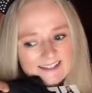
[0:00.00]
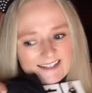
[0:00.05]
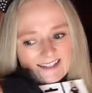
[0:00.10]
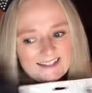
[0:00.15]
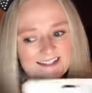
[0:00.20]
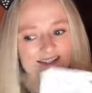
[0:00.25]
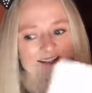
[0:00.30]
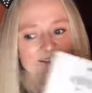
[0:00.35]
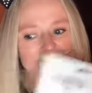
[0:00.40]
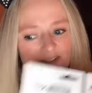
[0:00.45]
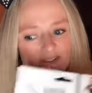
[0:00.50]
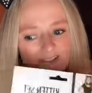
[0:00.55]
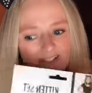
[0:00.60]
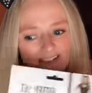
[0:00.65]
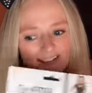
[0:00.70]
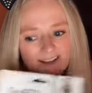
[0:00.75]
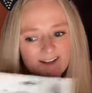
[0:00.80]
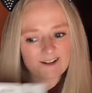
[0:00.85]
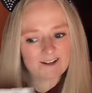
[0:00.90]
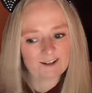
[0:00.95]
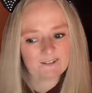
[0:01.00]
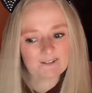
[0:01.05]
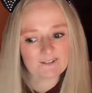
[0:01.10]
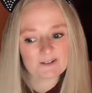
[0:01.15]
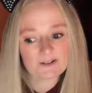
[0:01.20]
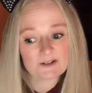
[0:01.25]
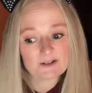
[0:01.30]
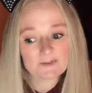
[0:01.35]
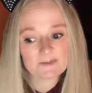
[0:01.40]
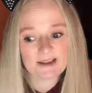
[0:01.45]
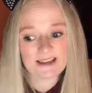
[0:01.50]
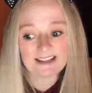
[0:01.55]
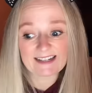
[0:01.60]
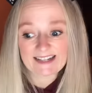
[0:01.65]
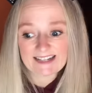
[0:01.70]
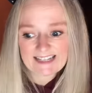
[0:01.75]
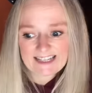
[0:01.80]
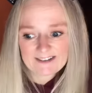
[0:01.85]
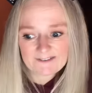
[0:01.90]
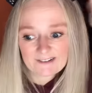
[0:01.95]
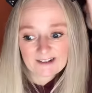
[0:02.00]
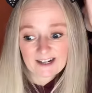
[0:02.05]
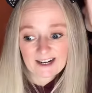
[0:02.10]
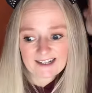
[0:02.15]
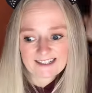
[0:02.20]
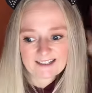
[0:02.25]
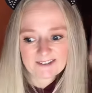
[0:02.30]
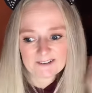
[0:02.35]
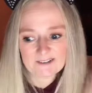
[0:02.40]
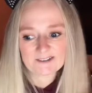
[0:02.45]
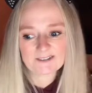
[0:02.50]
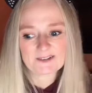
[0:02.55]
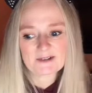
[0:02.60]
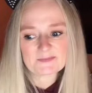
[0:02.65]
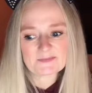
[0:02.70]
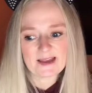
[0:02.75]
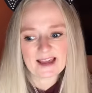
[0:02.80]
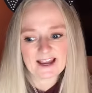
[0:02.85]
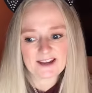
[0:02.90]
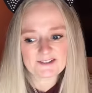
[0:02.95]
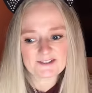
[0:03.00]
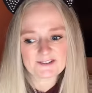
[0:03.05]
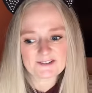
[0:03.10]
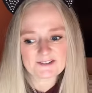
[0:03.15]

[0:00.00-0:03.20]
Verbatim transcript: here's your cat costume, and I even got ears to match.